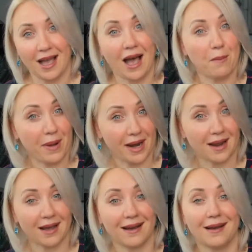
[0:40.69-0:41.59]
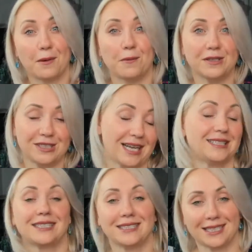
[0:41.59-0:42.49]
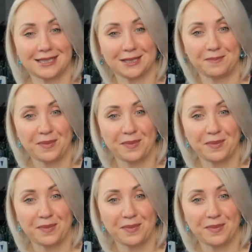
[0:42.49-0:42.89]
America will not exist.